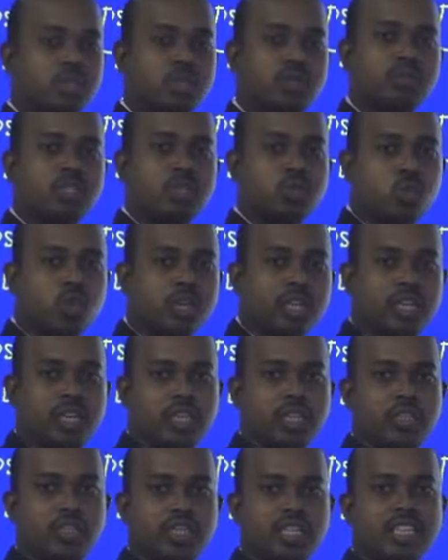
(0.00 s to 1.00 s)
of this one
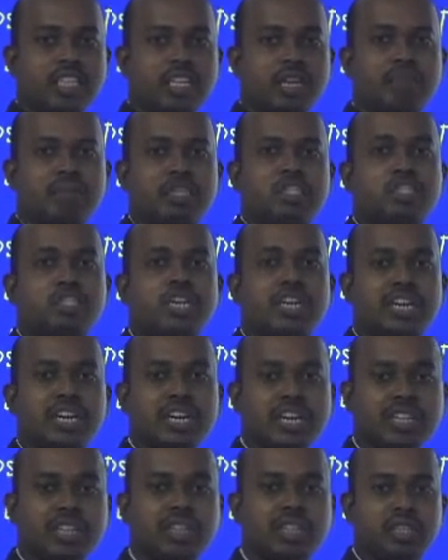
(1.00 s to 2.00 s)
is it can be
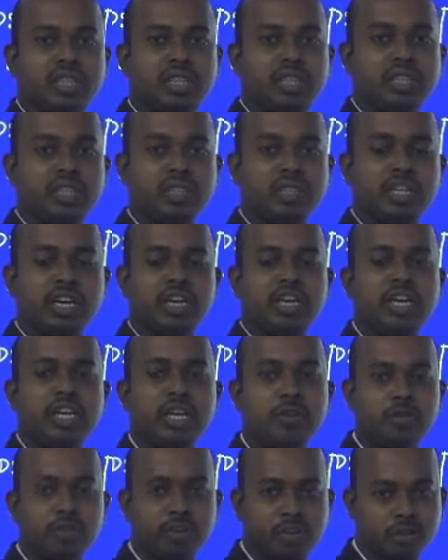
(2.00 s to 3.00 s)
generating the
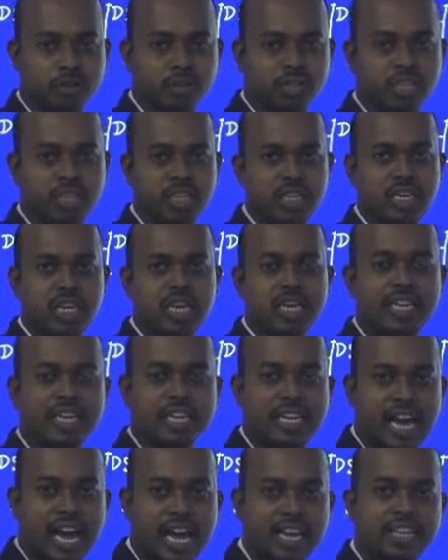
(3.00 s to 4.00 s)
radio frequency
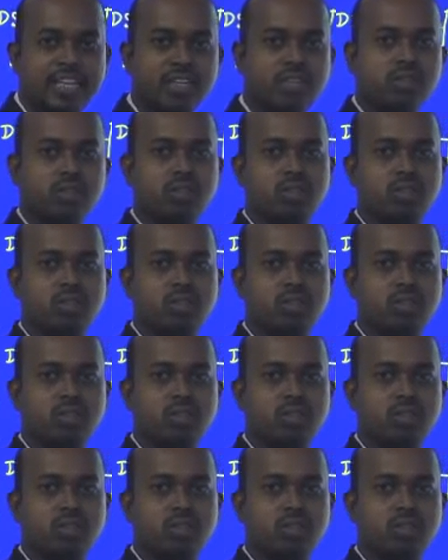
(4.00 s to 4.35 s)
carrier